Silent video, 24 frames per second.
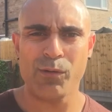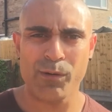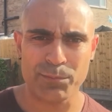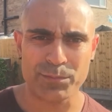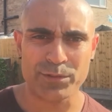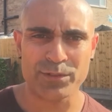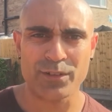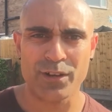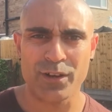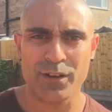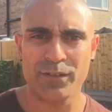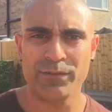I'm
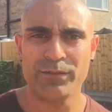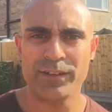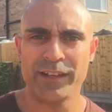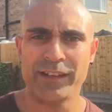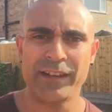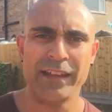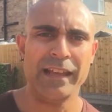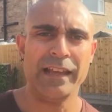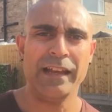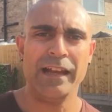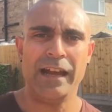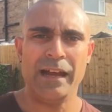
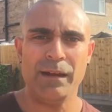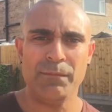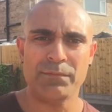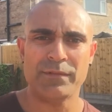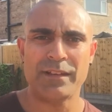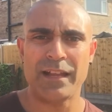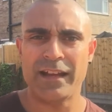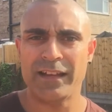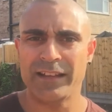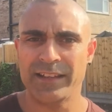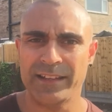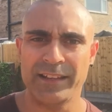starving. I'm
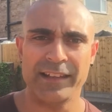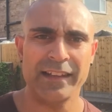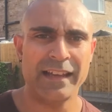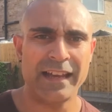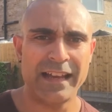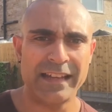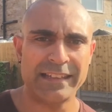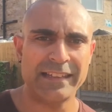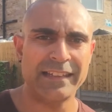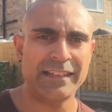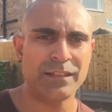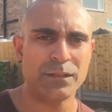dying.
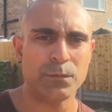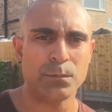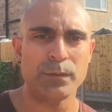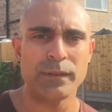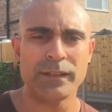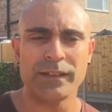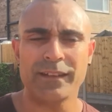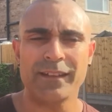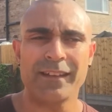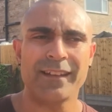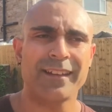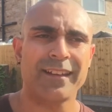I need to
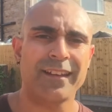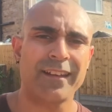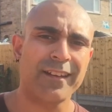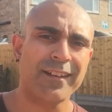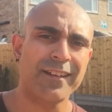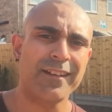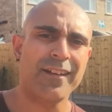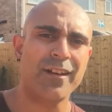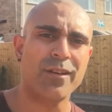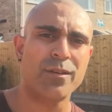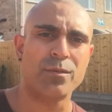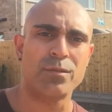eat."
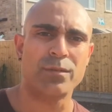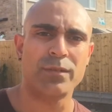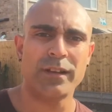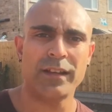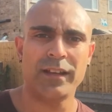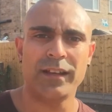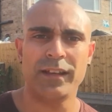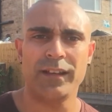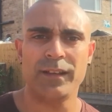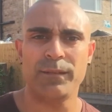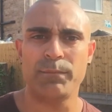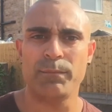No,
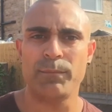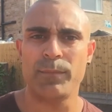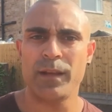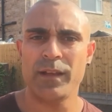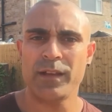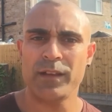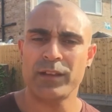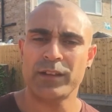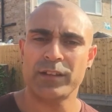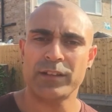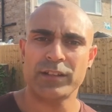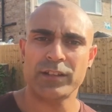
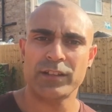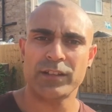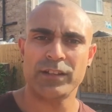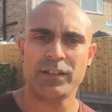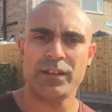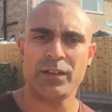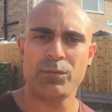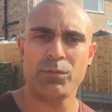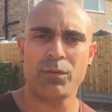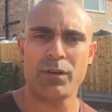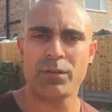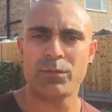you
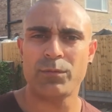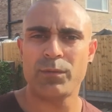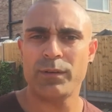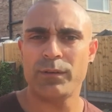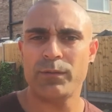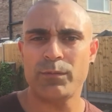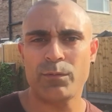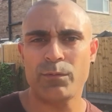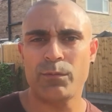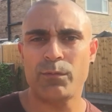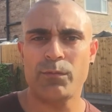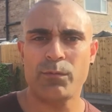know what?
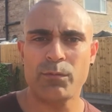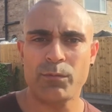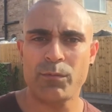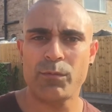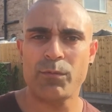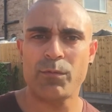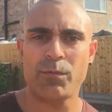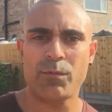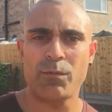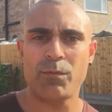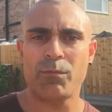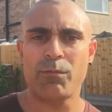
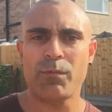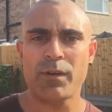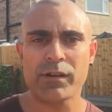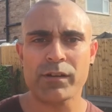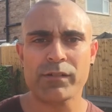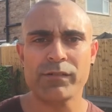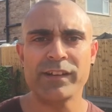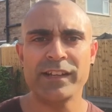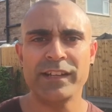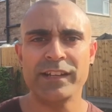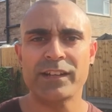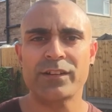We're
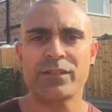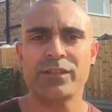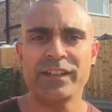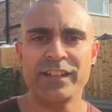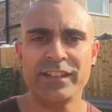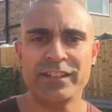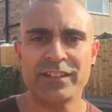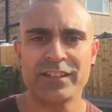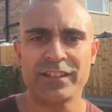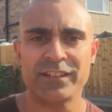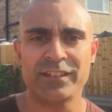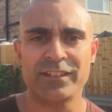greedy
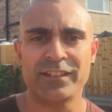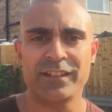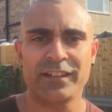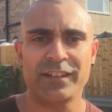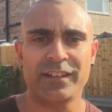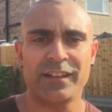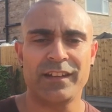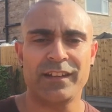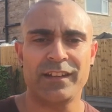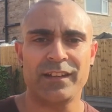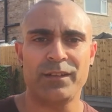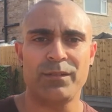creatures,
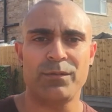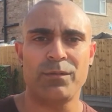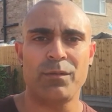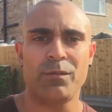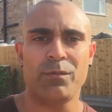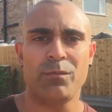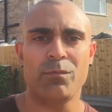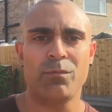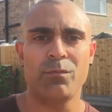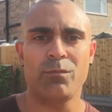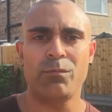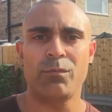and
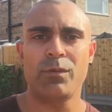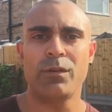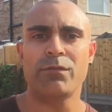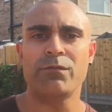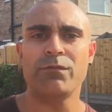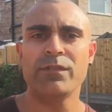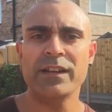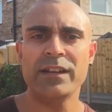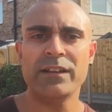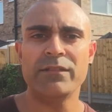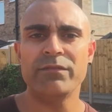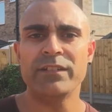we're
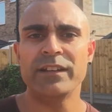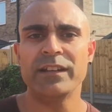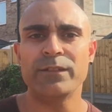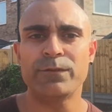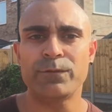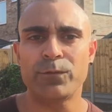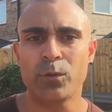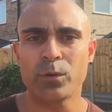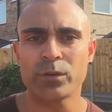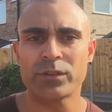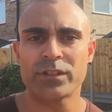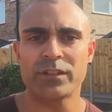really, really
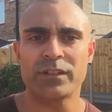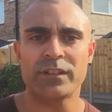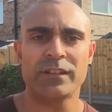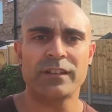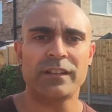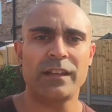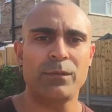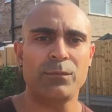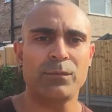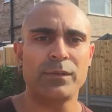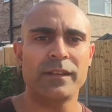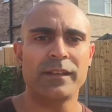
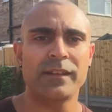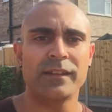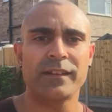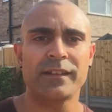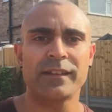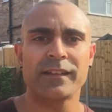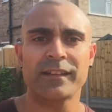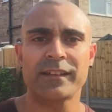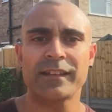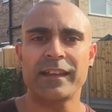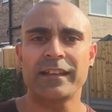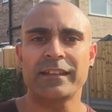fortunate that we
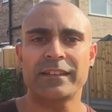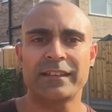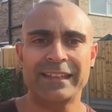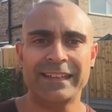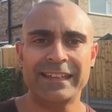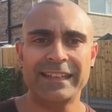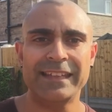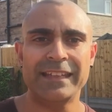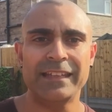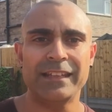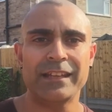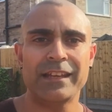get
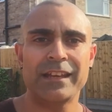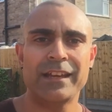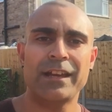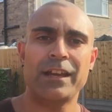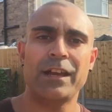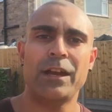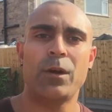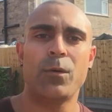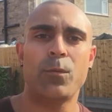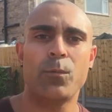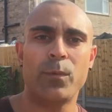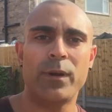to eat
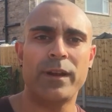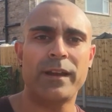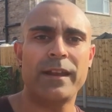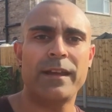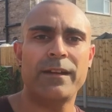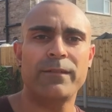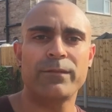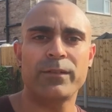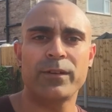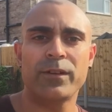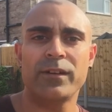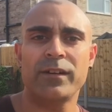
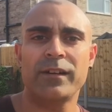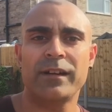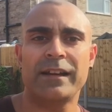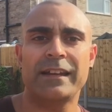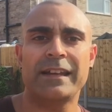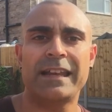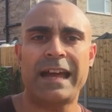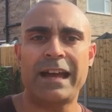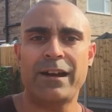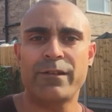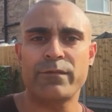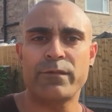whenever
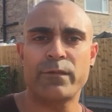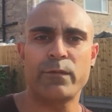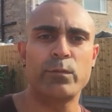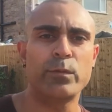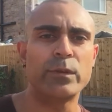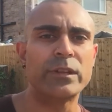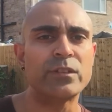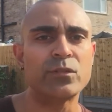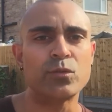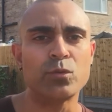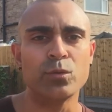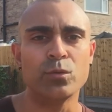and however
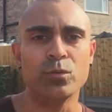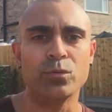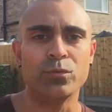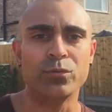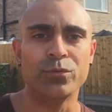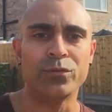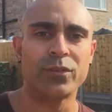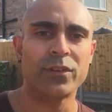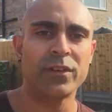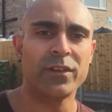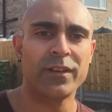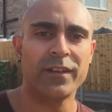we
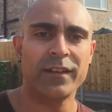choose.